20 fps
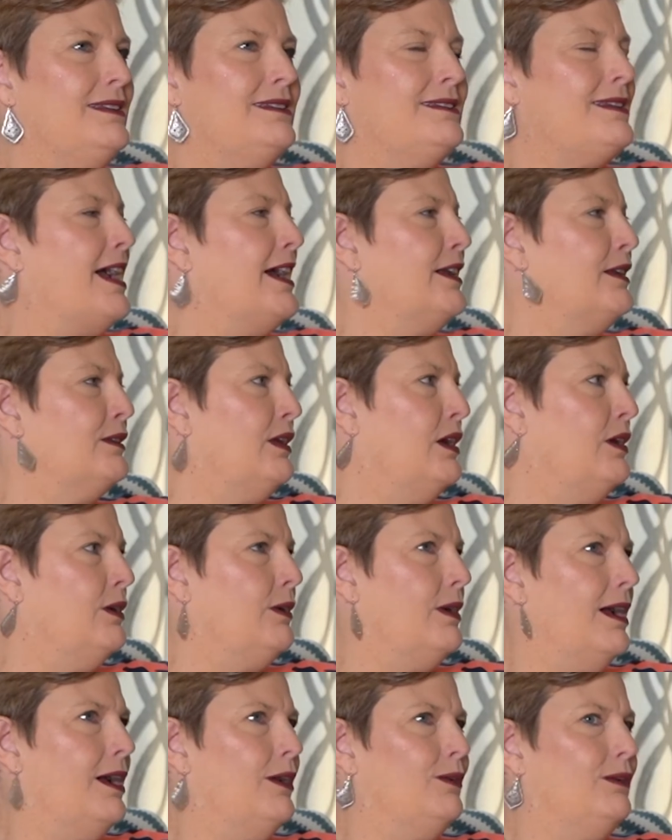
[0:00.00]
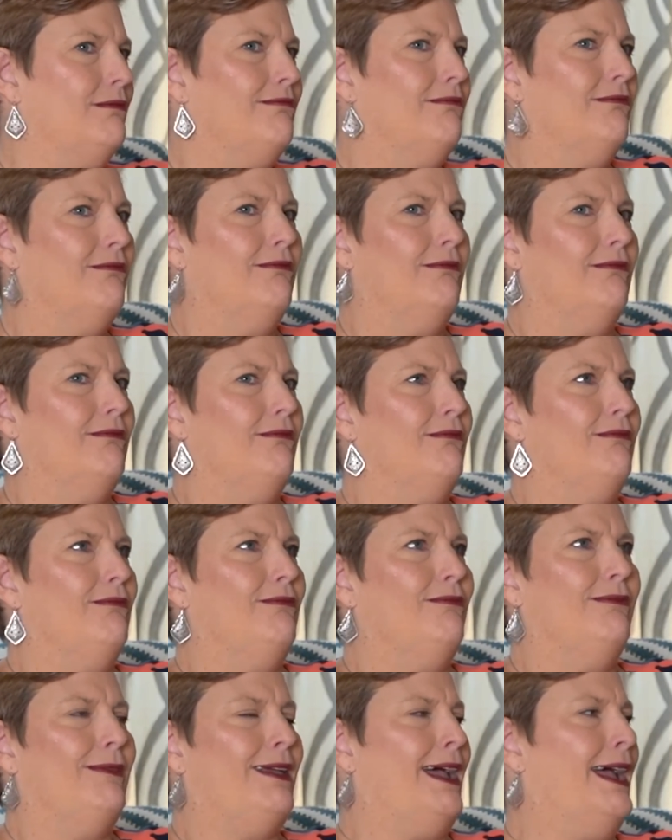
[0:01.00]
design a logo?
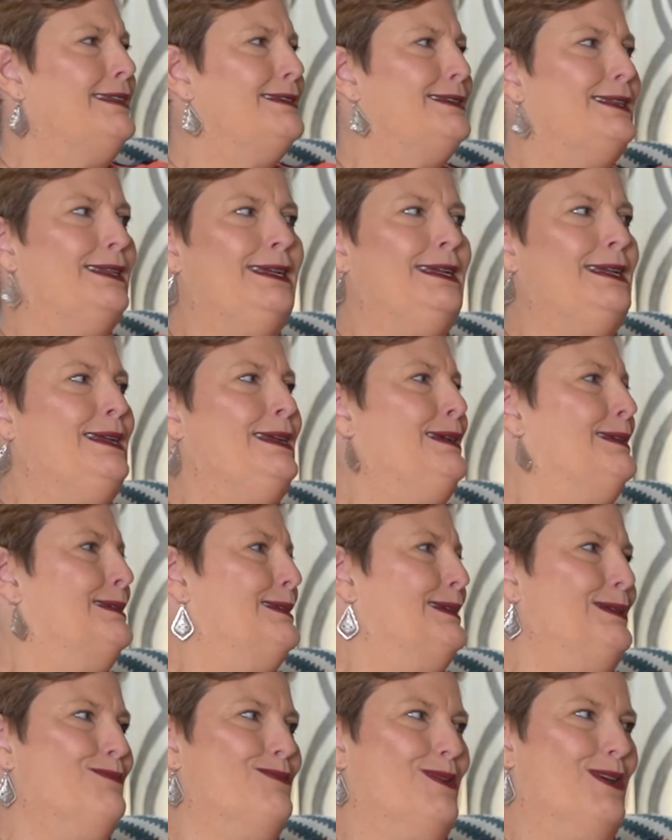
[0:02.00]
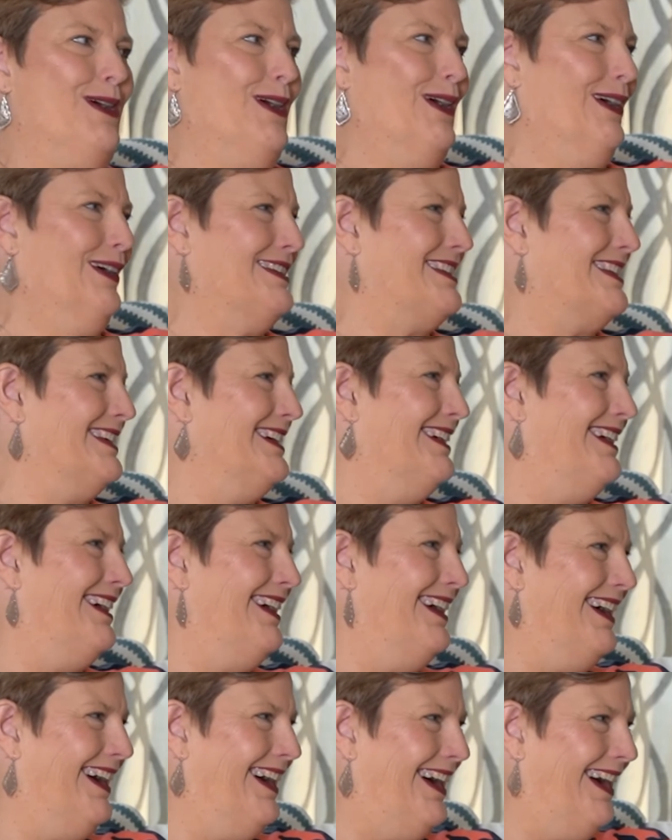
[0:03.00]
that's the easy part.
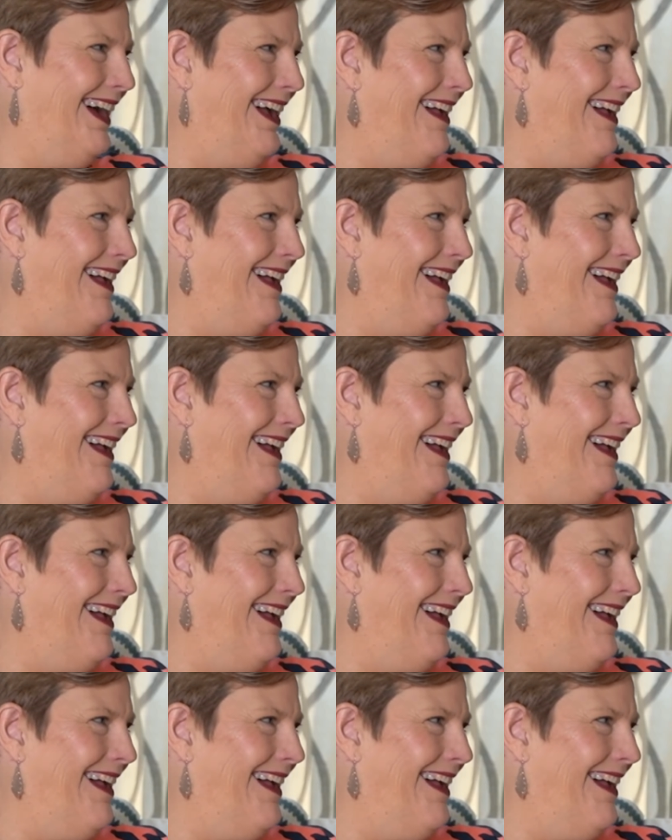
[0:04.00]
Mm-hmm.